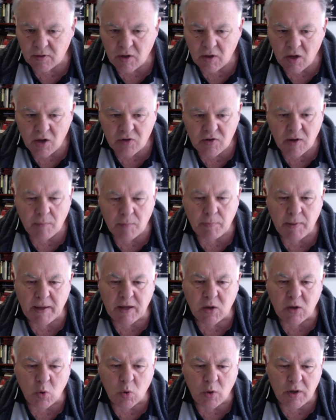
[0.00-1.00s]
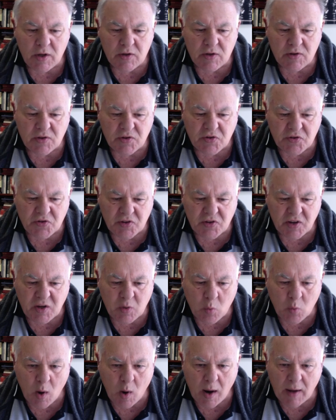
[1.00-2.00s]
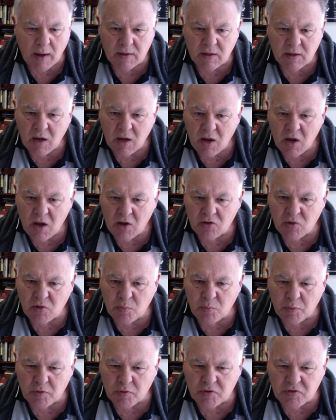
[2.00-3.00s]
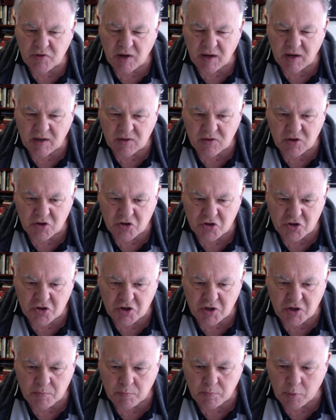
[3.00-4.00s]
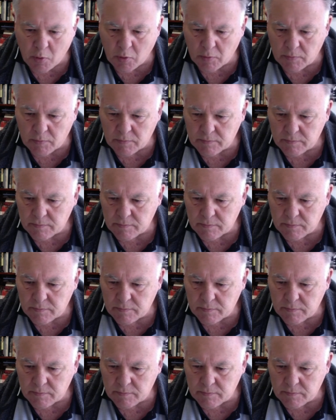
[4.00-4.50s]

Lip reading: So I played queen to C1 to protect the G-pawn.